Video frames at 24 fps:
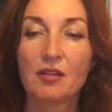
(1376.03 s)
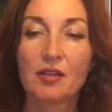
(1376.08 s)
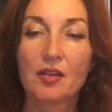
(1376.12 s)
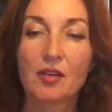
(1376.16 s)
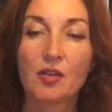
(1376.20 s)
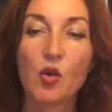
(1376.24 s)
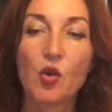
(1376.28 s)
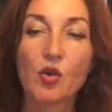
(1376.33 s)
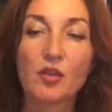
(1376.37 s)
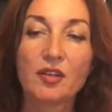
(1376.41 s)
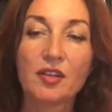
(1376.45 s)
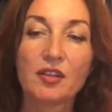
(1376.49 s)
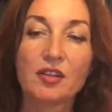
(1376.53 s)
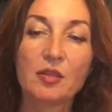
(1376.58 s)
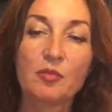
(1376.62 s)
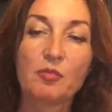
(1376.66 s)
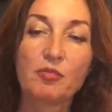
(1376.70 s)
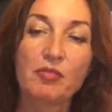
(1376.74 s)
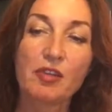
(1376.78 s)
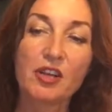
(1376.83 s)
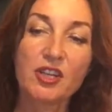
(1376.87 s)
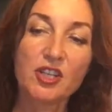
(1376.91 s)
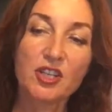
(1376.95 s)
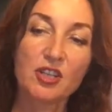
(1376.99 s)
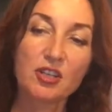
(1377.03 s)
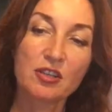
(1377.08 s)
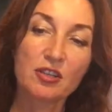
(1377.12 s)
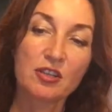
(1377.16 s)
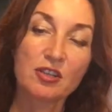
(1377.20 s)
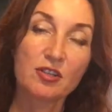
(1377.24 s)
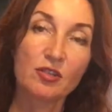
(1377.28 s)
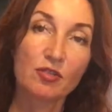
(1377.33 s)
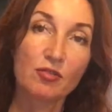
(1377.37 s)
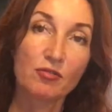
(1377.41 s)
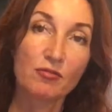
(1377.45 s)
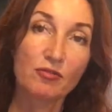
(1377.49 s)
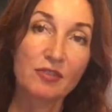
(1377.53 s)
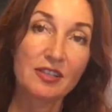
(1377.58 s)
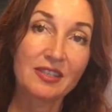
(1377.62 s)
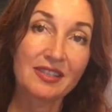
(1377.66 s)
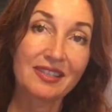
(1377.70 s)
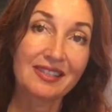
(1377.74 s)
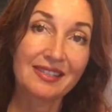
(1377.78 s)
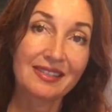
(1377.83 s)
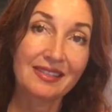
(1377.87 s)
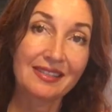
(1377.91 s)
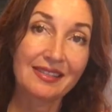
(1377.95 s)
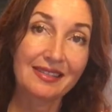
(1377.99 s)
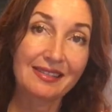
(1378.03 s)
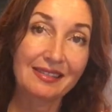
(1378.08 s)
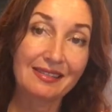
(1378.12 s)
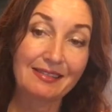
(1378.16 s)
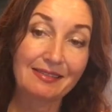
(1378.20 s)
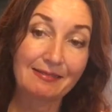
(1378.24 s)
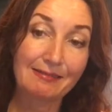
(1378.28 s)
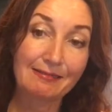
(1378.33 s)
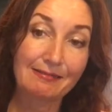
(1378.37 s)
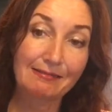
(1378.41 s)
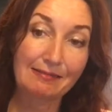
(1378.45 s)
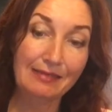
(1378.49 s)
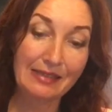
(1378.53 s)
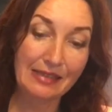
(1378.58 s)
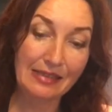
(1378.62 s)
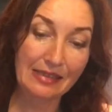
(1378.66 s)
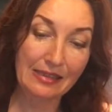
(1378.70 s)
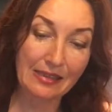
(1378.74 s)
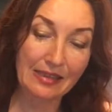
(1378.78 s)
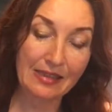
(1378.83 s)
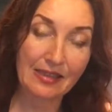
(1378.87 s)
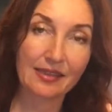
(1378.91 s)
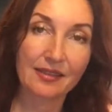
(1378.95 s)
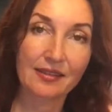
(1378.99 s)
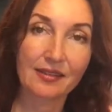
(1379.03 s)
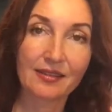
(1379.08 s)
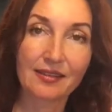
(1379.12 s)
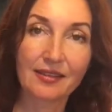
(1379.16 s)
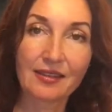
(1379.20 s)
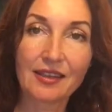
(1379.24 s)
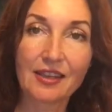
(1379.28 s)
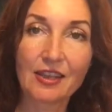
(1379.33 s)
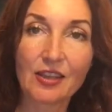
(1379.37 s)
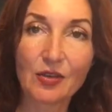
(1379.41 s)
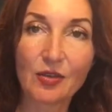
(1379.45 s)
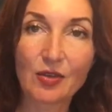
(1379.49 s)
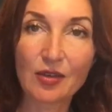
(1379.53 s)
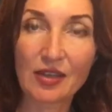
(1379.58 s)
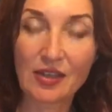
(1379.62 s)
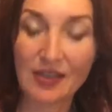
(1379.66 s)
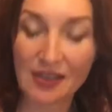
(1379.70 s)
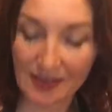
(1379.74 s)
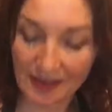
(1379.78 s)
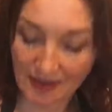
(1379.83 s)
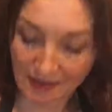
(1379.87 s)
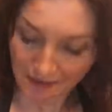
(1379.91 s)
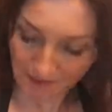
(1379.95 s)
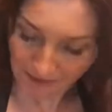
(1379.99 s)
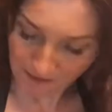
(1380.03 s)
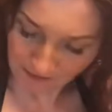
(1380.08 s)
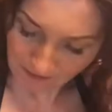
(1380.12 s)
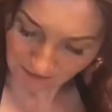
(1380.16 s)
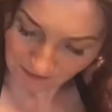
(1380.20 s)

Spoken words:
cooked under pressure. So this is really, you're gonna need some